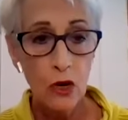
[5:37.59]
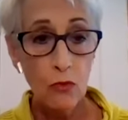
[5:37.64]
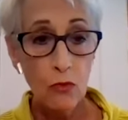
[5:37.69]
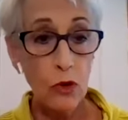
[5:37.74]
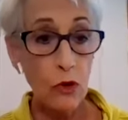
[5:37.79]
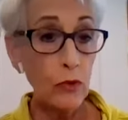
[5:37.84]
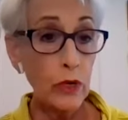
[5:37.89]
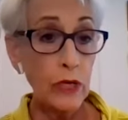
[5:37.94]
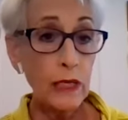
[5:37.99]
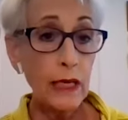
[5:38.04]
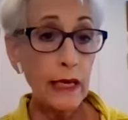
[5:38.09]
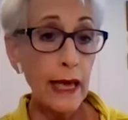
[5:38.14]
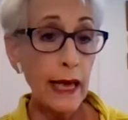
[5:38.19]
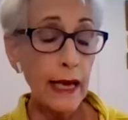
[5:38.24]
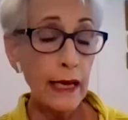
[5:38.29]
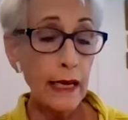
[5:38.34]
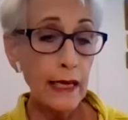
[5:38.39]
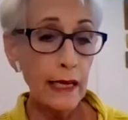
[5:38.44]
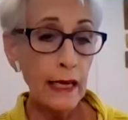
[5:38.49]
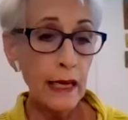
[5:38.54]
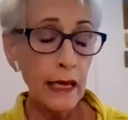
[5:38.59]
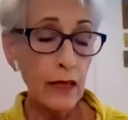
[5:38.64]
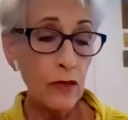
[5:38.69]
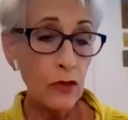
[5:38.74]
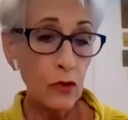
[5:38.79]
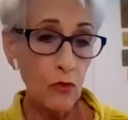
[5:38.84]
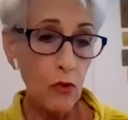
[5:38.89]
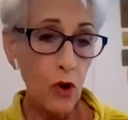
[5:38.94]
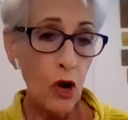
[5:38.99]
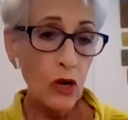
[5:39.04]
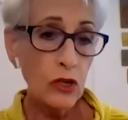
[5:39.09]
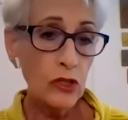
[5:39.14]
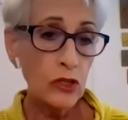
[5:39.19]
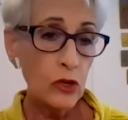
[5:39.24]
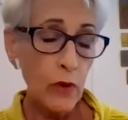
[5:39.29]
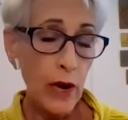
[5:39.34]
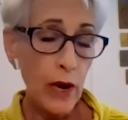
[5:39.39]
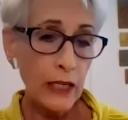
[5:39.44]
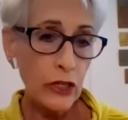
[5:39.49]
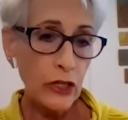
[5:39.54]
We're really heading in the wrong
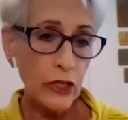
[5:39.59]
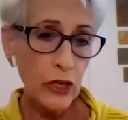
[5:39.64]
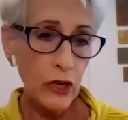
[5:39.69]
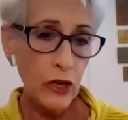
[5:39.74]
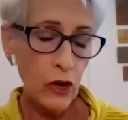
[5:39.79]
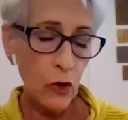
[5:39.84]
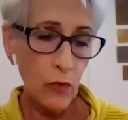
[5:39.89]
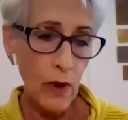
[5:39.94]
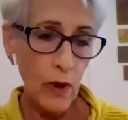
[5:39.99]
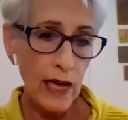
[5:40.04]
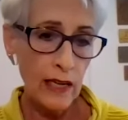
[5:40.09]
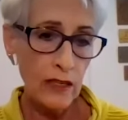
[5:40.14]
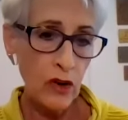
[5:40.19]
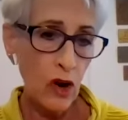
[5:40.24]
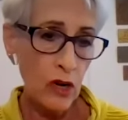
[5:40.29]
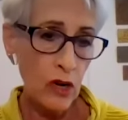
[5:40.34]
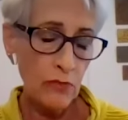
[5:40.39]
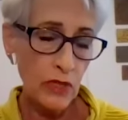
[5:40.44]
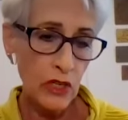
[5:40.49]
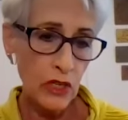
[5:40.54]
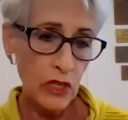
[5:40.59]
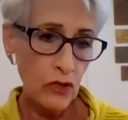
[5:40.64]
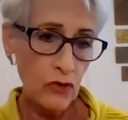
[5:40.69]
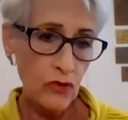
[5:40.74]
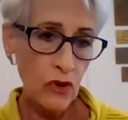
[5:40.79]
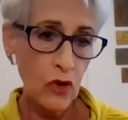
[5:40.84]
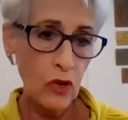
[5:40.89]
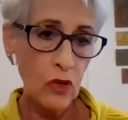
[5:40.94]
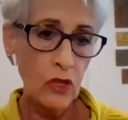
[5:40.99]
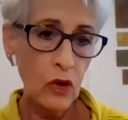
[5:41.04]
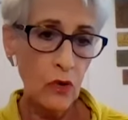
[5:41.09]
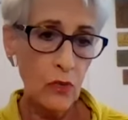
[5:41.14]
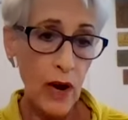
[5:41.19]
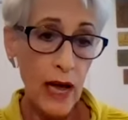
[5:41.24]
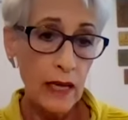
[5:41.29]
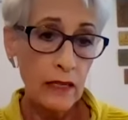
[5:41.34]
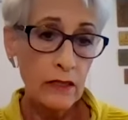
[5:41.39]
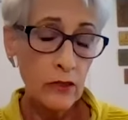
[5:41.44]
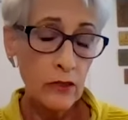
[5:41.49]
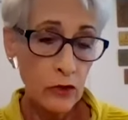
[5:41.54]
direction around arms control,
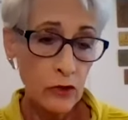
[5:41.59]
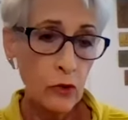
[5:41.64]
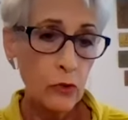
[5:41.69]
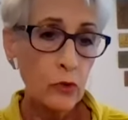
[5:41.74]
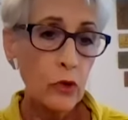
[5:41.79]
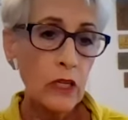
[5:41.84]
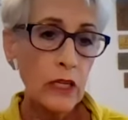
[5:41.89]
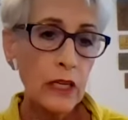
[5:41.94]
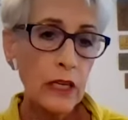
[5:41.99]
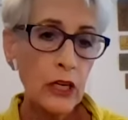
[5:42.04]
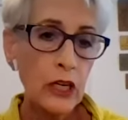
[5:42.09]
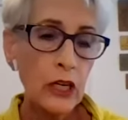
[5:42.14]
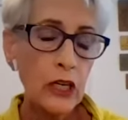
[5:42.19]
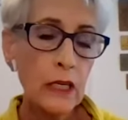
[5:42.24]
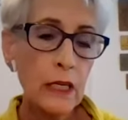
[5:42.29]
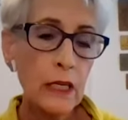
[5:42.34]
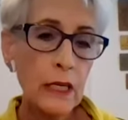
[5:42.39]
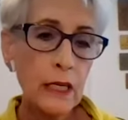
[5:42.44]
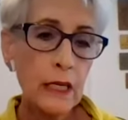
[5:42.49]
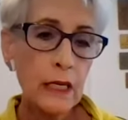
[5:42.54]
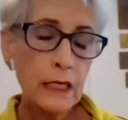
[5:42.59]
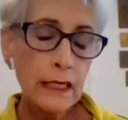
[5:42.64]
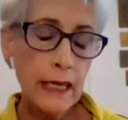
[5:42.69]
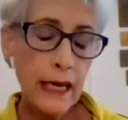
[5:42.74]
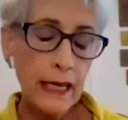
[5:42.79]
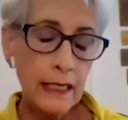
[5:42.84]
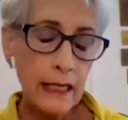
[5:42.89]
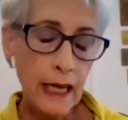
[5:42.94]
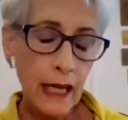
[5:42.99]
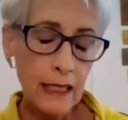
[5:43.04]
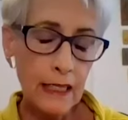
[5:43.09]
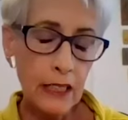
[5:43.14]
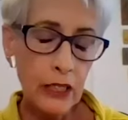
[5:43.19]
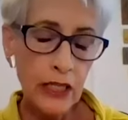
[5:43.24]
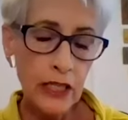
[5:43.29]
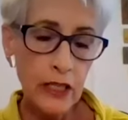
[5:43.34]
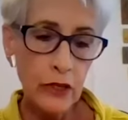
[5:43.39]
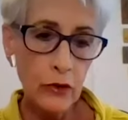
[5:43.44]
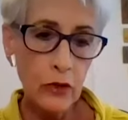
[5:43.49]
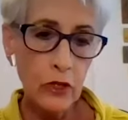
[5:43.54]
around nuclear
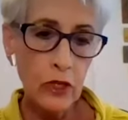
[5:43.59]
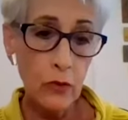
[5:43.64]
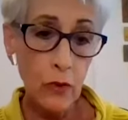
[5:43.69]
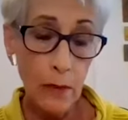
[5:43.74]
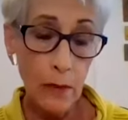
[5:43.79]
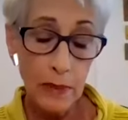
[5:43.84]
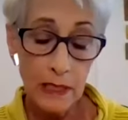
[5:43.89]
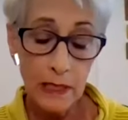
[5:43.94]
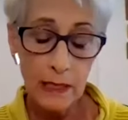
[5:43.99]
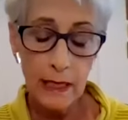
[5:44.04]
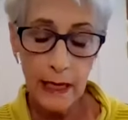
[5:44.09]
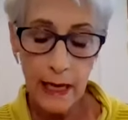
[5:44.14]
technology and nuclear weapons.